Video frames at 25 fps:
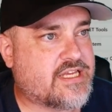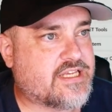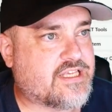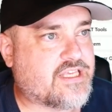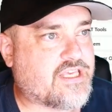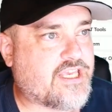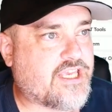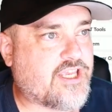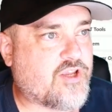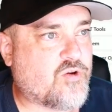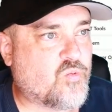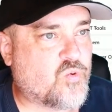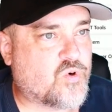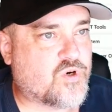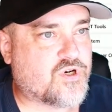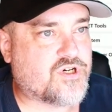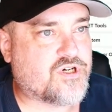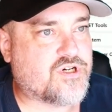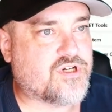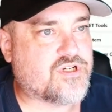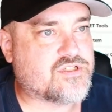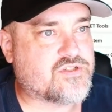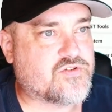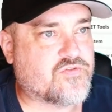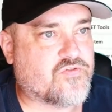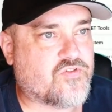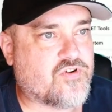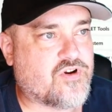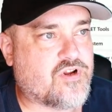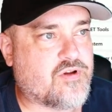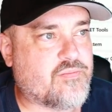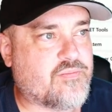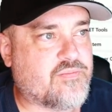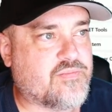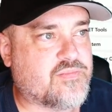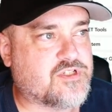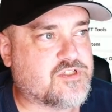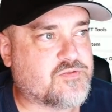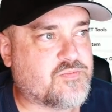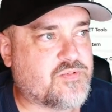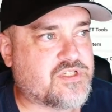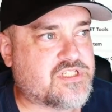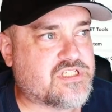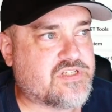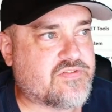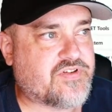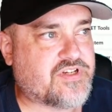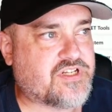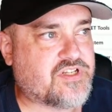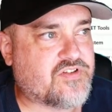keywords from specific